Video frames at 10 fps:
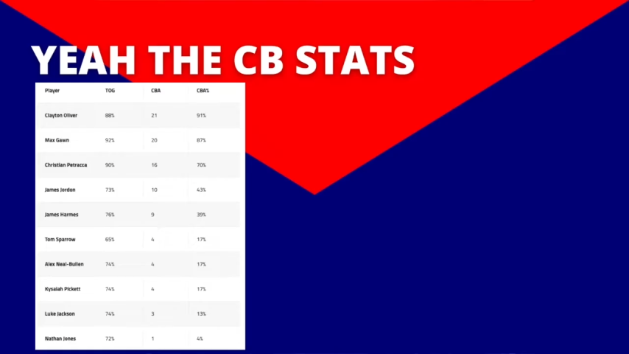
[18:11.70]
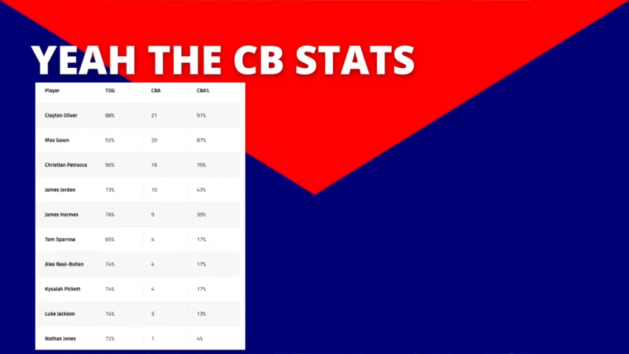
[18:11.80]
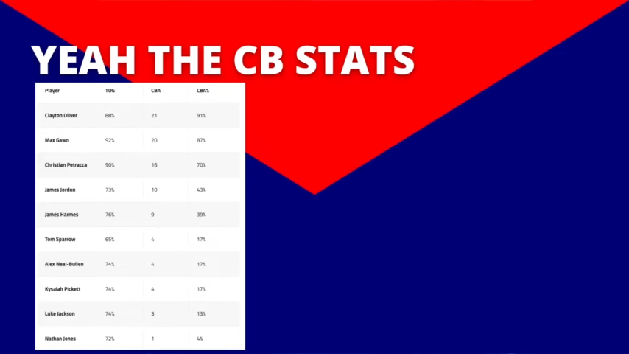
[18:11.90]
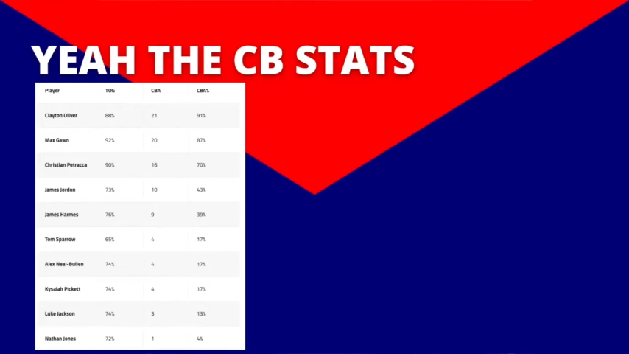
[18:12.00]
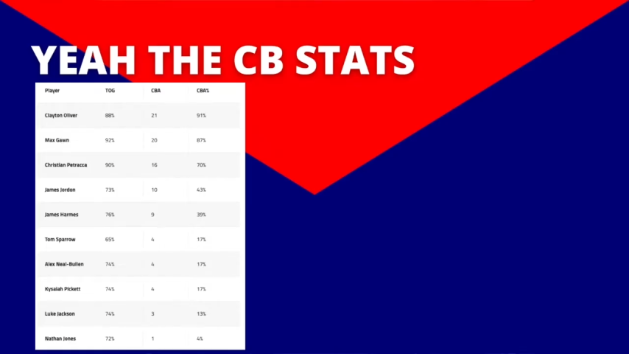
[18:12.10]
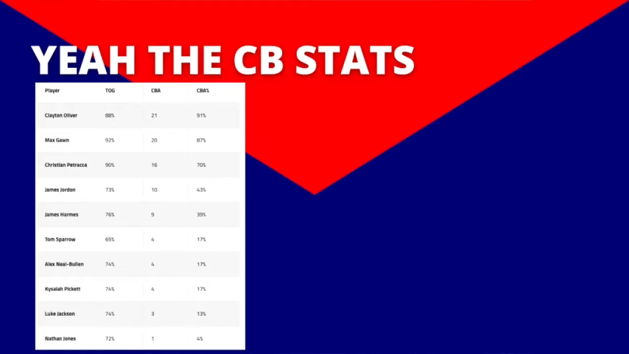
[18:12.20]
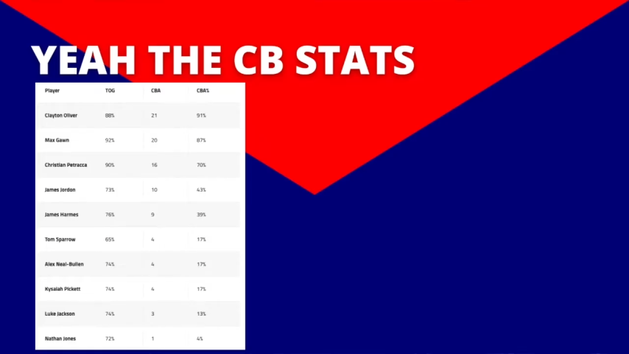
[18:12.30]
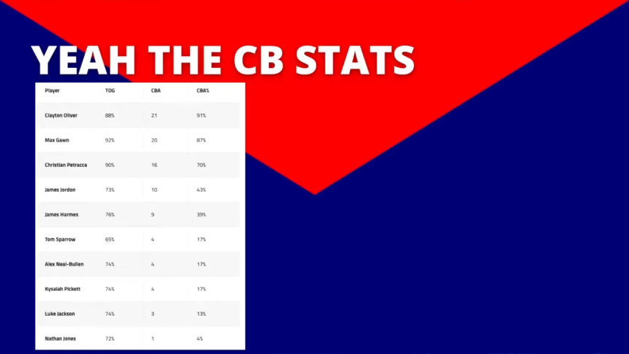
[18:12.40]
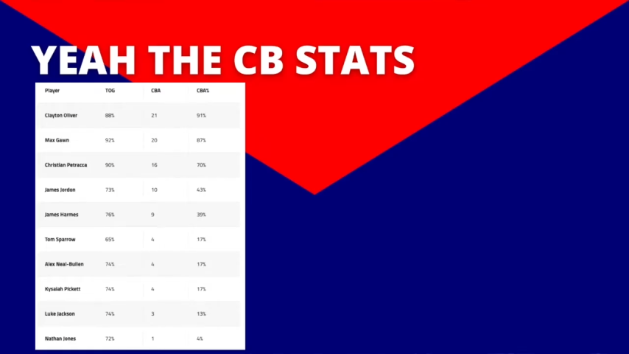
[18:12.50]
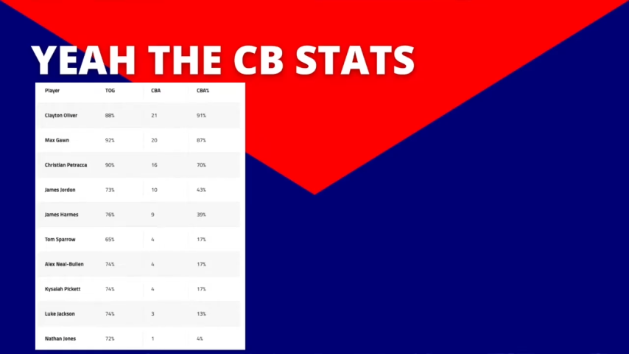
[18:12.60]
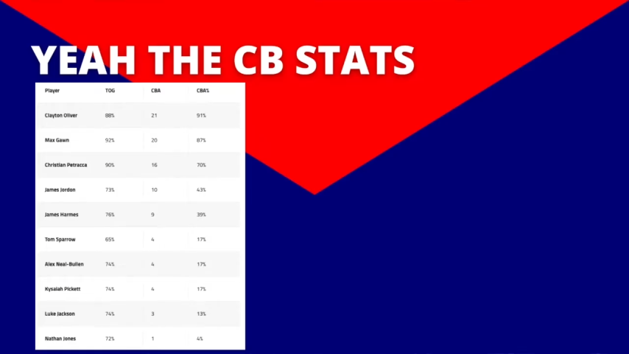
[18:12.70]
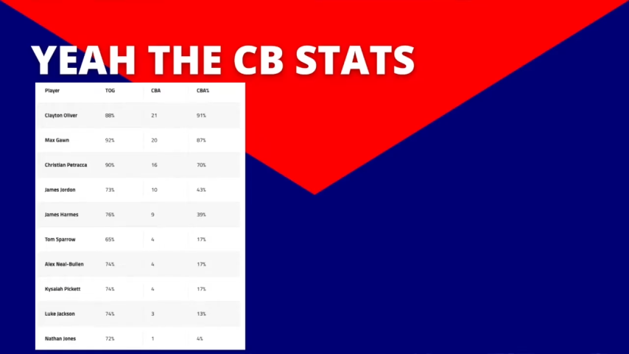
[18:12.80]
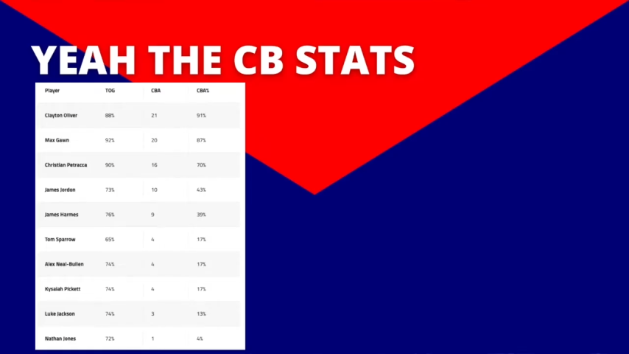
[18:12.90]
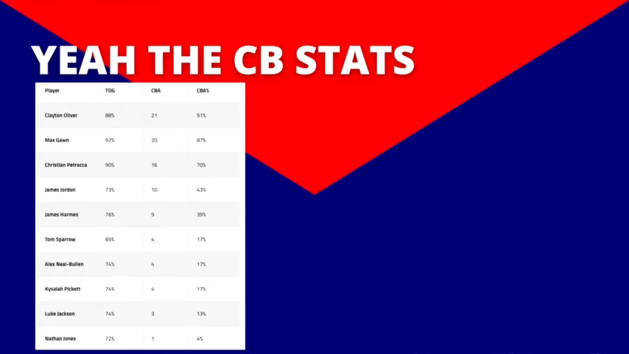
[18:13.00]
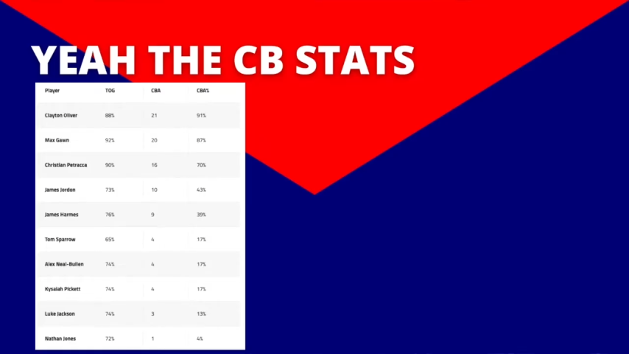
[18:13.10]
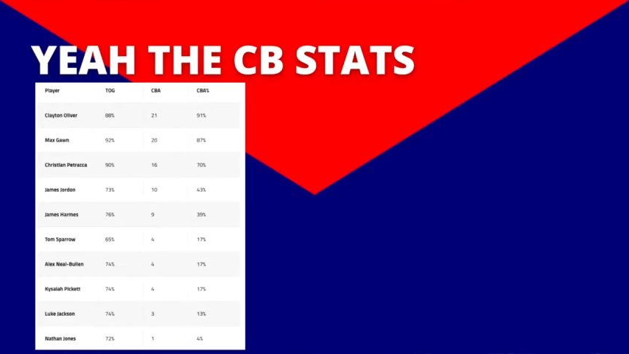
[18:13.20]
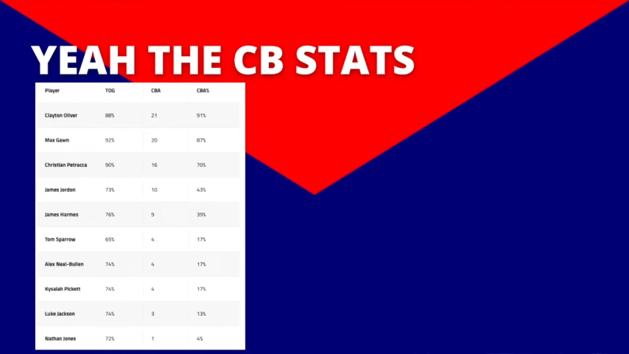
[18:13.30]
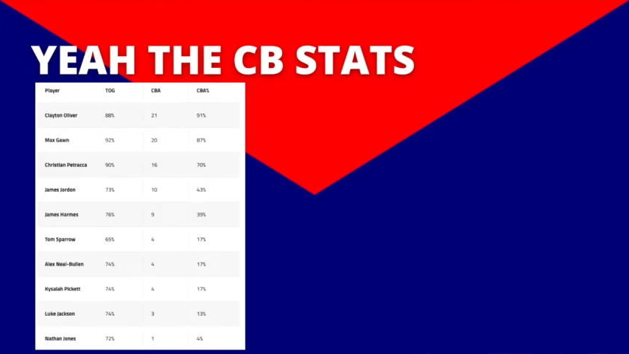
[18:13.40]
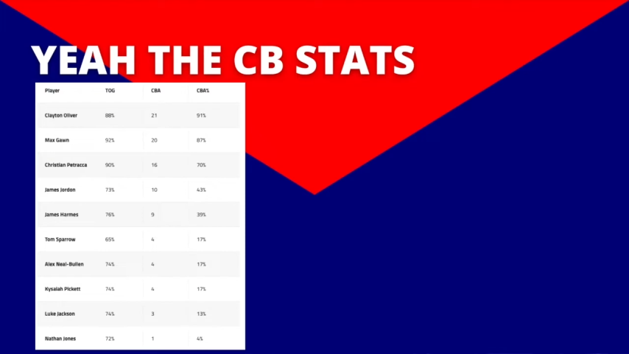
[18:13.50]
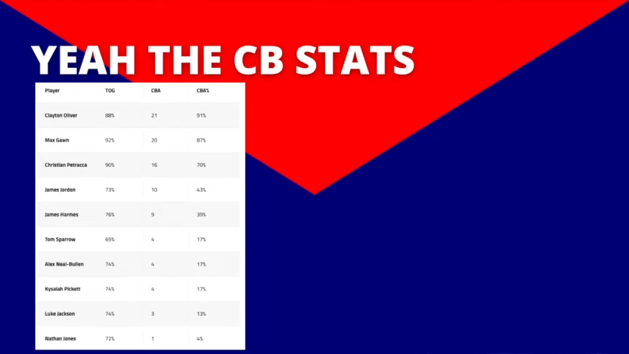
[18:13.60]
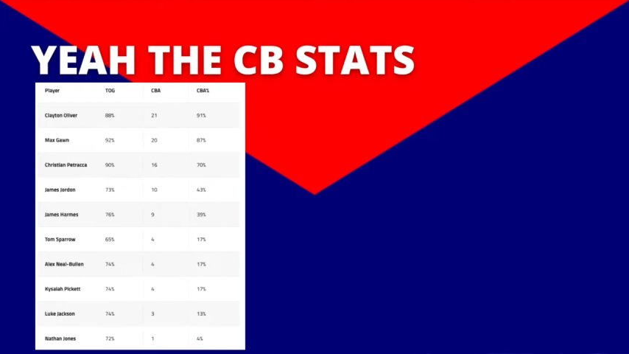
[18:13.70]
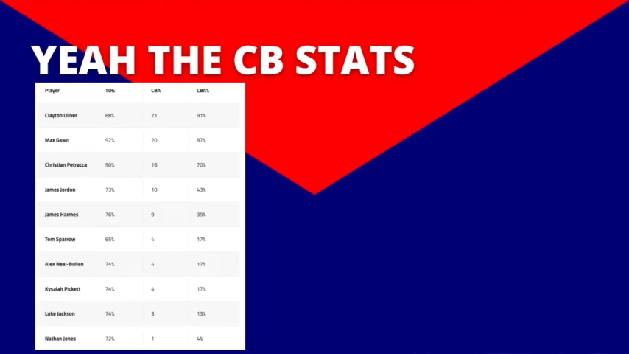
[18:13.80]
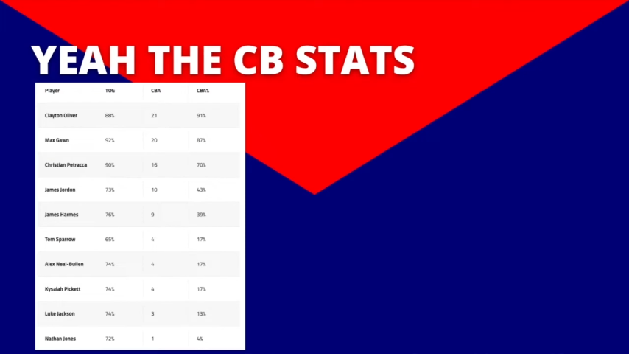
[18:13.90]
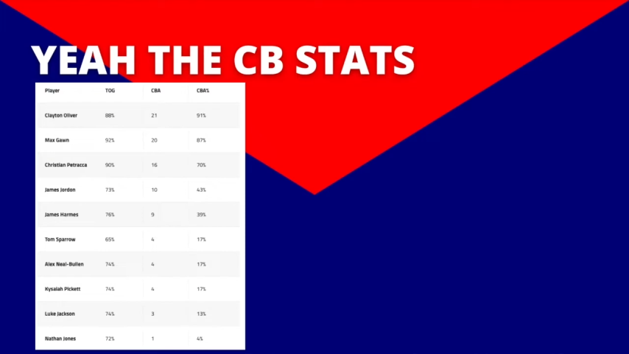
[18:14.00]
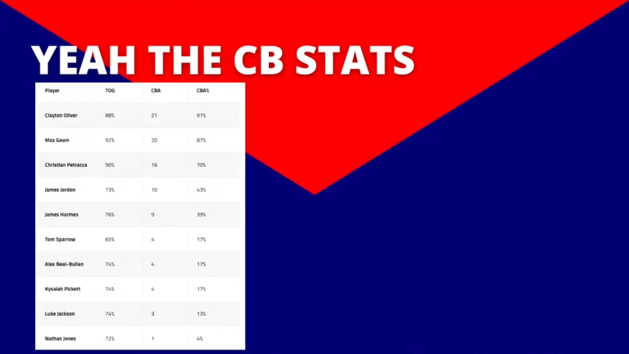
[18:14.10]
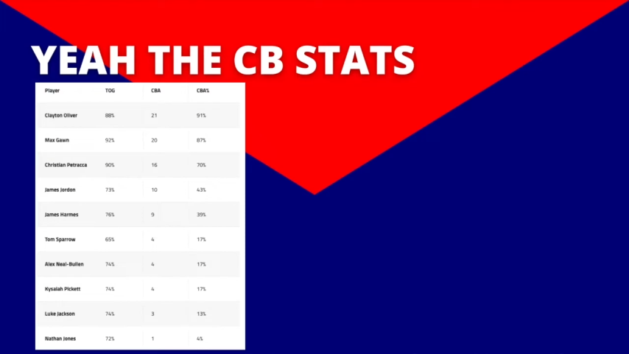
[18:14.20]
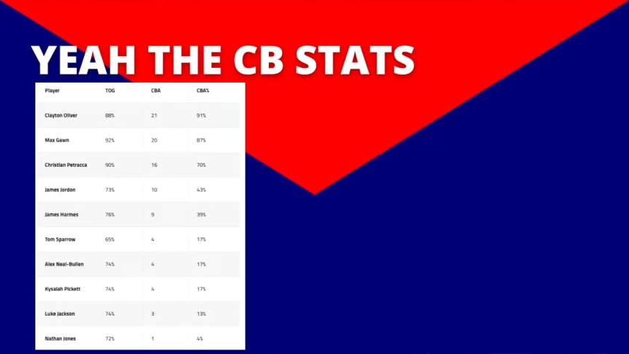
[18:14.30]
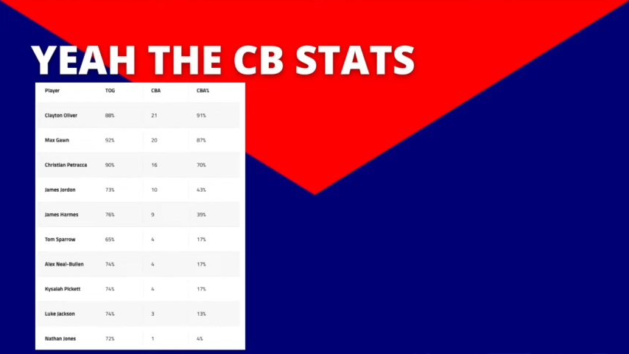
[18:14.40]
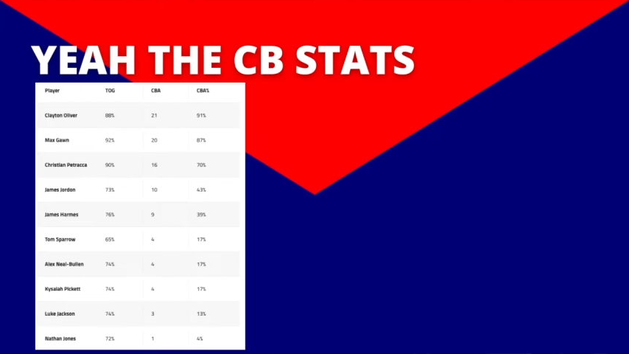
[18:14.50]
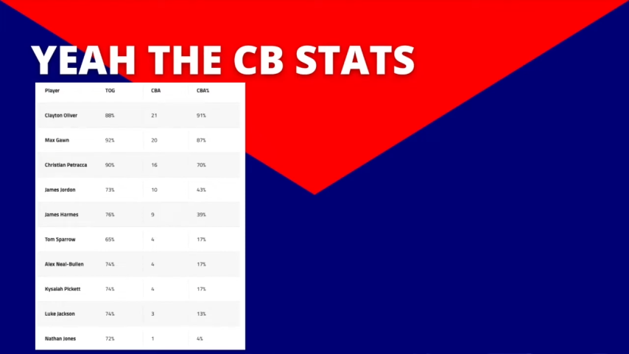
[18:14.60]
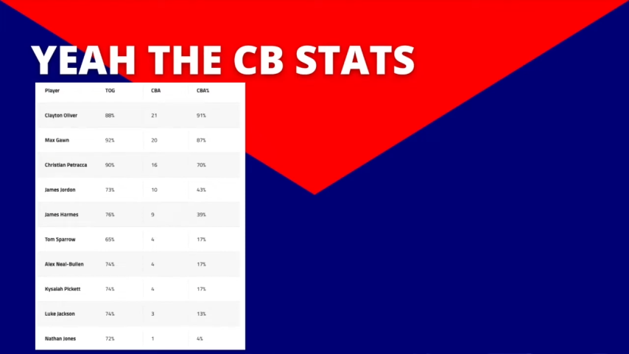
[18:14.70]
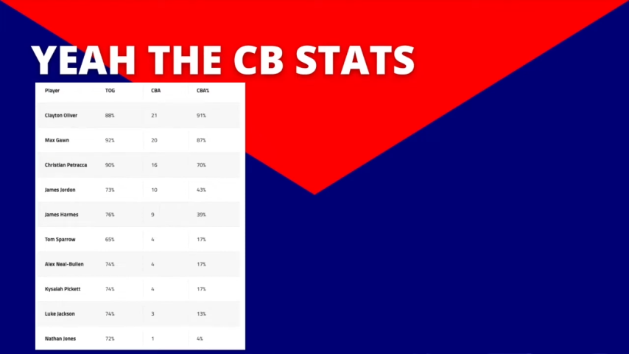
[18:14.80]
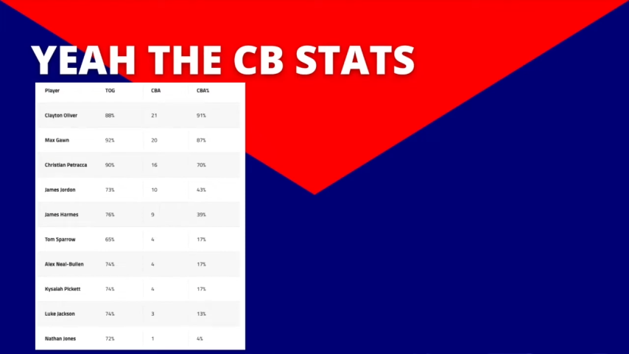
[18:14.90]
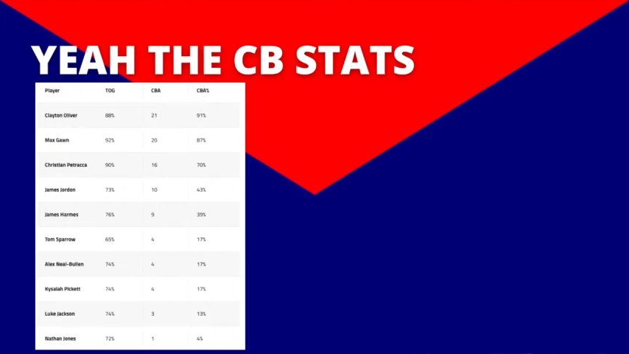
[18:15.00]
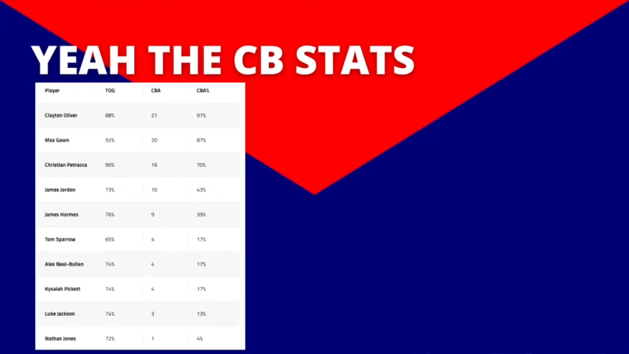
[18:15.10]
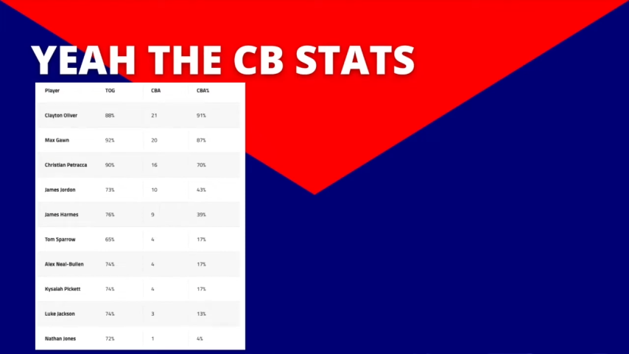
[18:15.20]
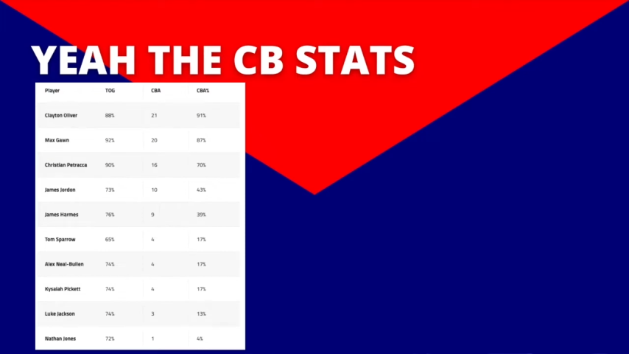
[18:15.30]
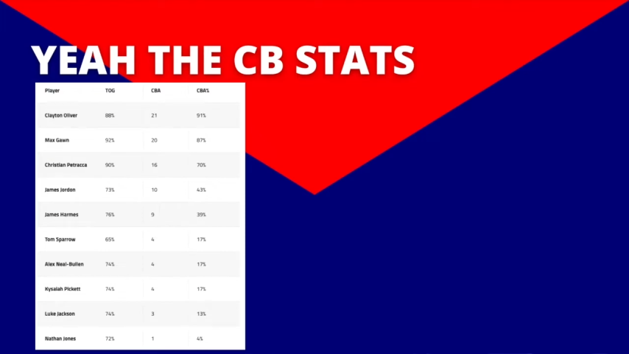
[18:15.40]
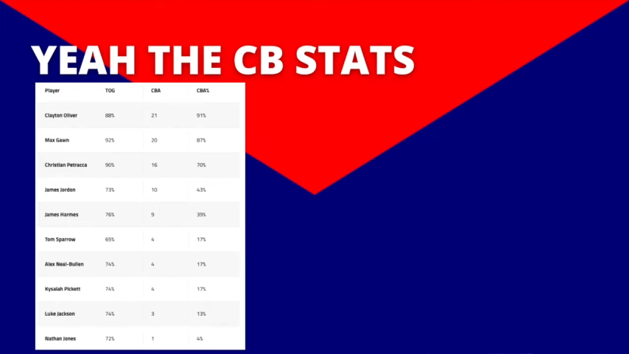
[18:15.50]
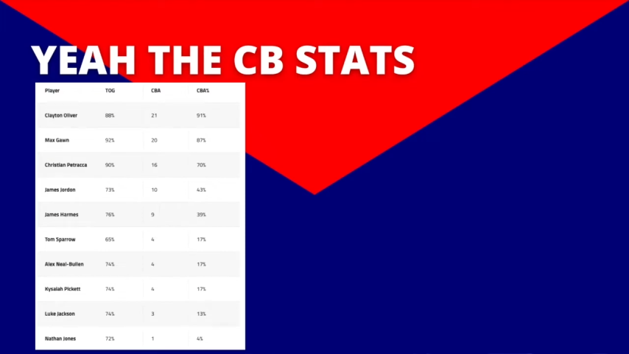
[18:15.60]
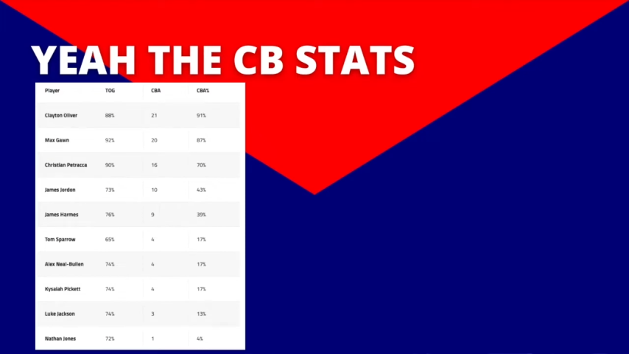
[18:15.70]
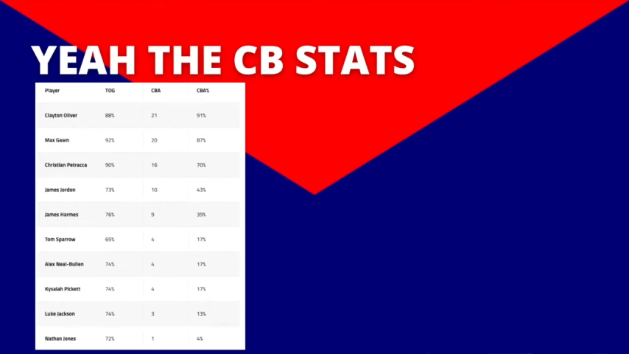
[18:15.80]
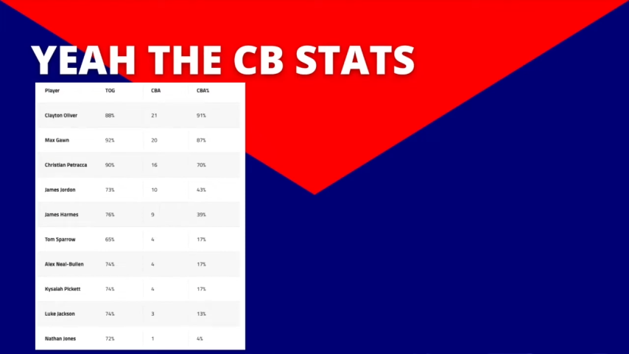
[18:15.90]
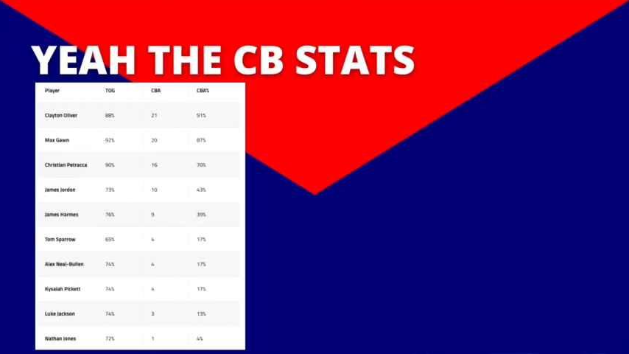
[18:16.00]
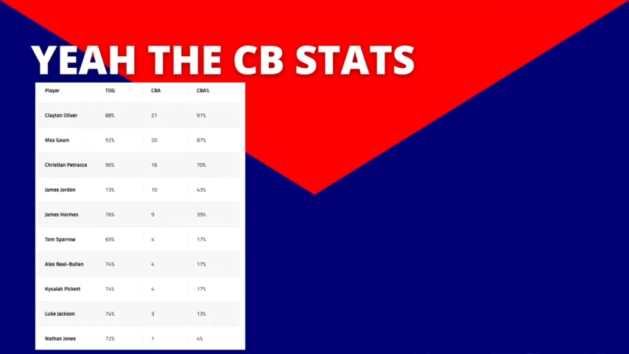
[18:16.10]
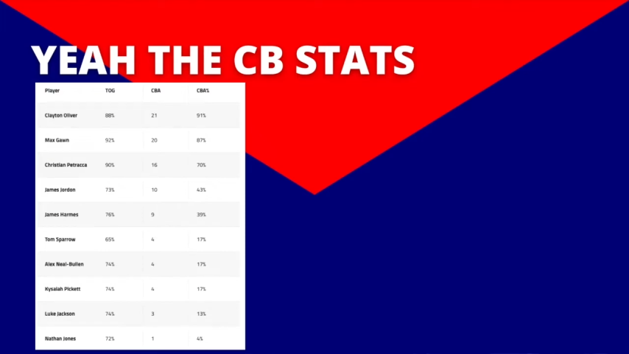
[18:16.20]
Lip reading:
No face is visible, so there are no lips to read.